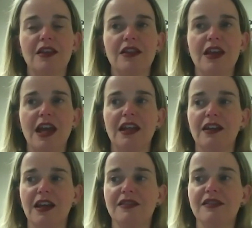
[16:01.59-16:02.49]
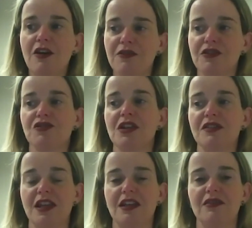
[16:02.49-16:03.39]
than a selfish
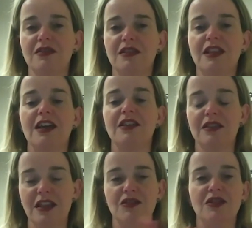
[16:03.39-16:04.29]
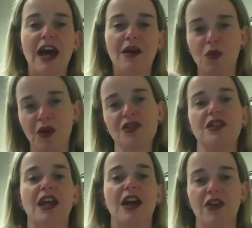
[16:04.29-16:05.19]
reason, that that, that works
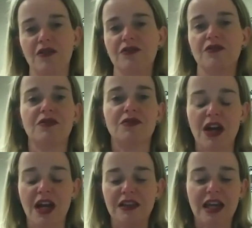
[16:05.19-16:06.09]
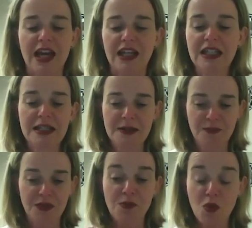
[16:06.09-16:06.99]
together, mm-hmm. right? And
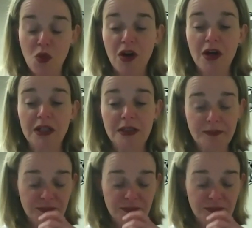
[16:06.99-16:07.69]
the more,